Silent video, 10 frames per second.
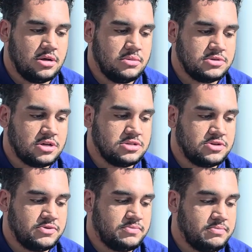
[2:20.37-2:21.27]
It's
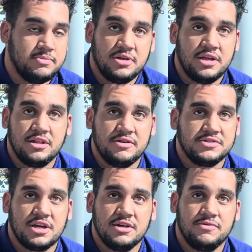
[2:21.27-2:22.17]
also playing left
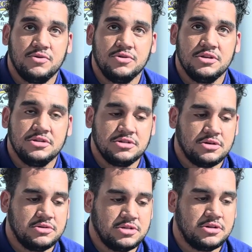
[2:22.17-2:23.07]
side fully, so
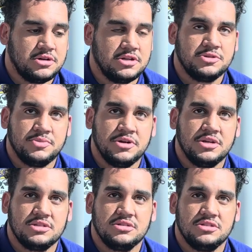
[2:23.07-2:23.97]
it's a learning
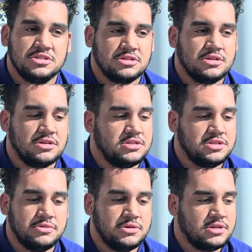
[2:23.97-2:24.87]
experience and just
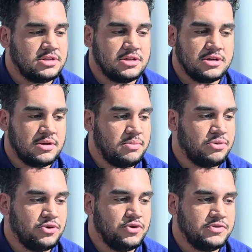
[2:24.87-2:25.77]
continuing to
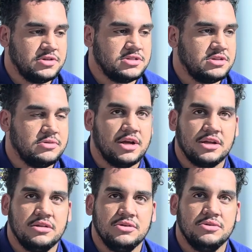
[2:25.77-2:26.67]
improve and see what I
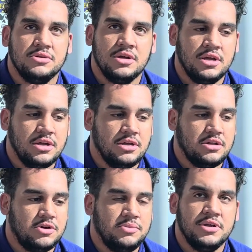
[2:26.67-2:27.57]
can do, you
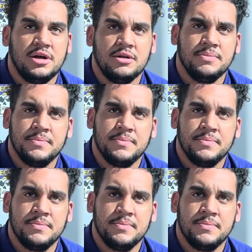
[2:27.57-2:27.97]
know, beyond.